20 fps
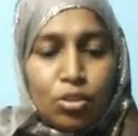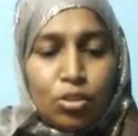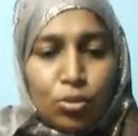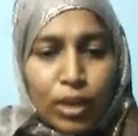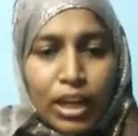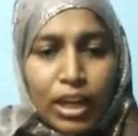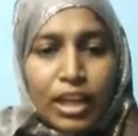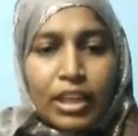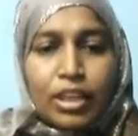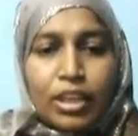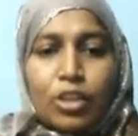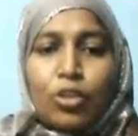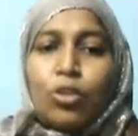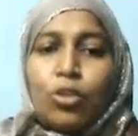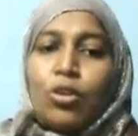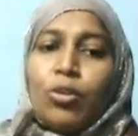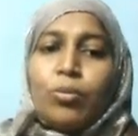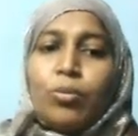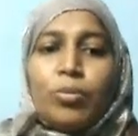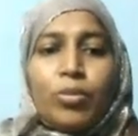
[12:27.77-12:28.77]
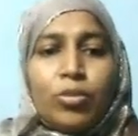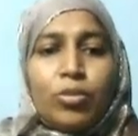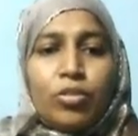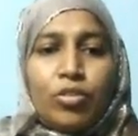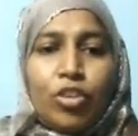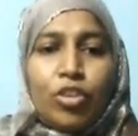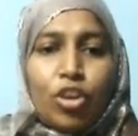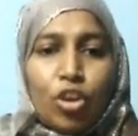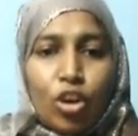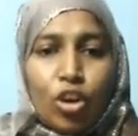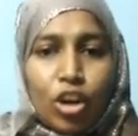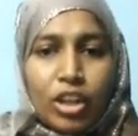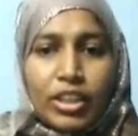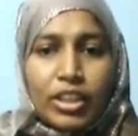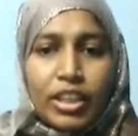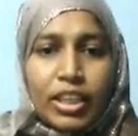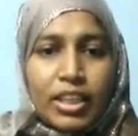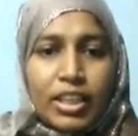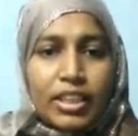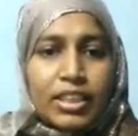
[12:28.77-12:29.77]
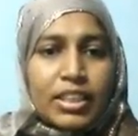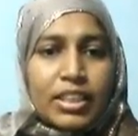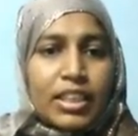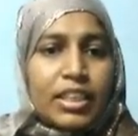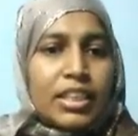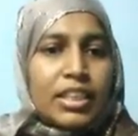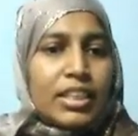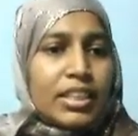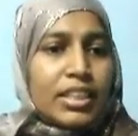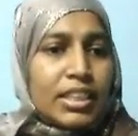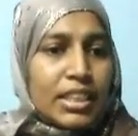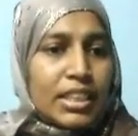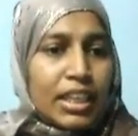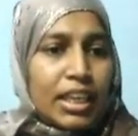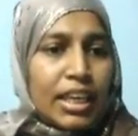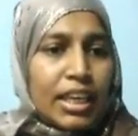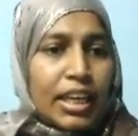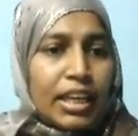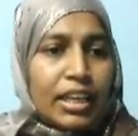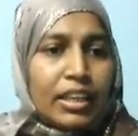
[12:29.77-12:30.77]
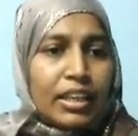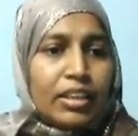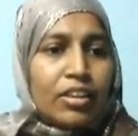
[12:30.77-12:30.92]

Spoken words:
12 cube. For all these, see here,